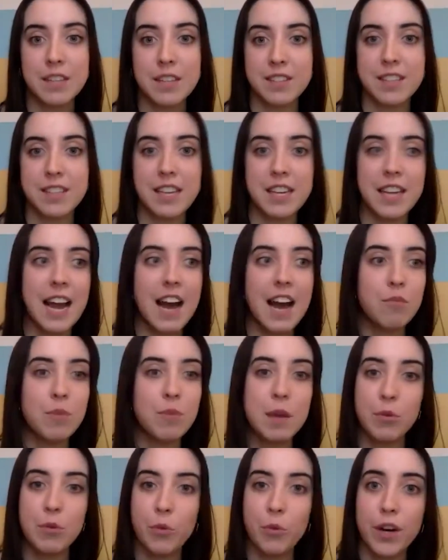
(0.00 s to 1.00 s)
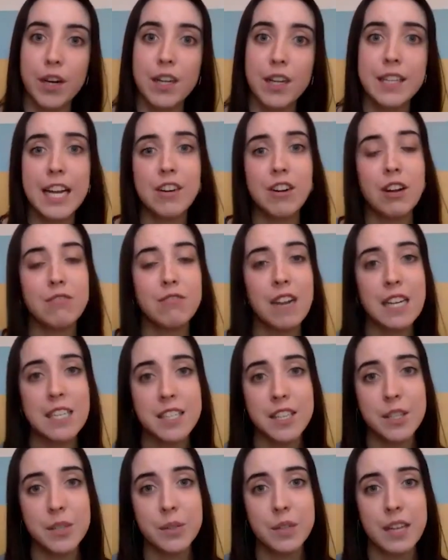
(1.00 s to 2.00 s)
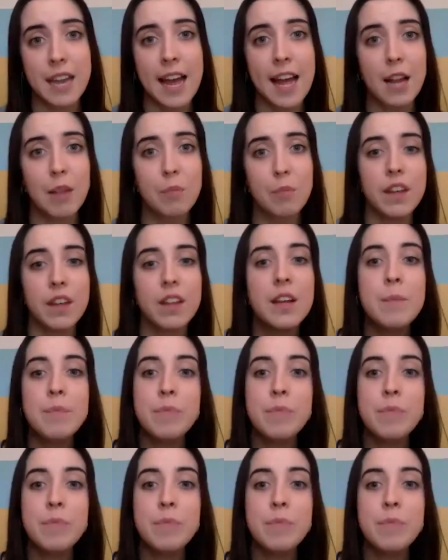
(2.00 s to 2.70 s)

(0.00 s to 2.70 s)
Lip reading: As you said, you have people working there already who can help you,